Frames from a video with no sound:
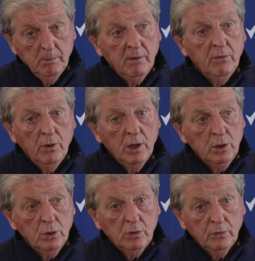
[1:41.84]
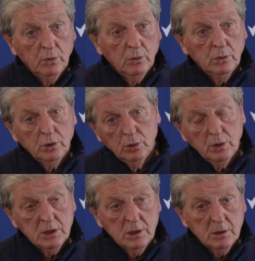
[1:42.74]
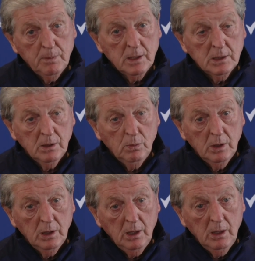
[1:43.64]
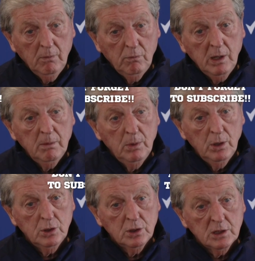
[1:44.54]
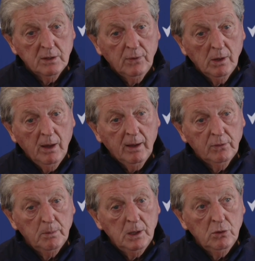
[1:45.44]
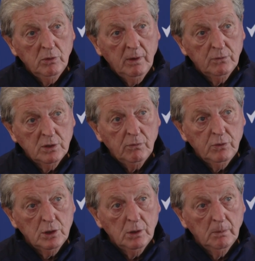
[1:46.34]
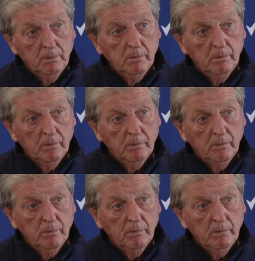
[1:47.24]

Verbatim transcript: been very useful to us, especially with the re-emergence, if you like, from injury of Jeffrey Schlupp.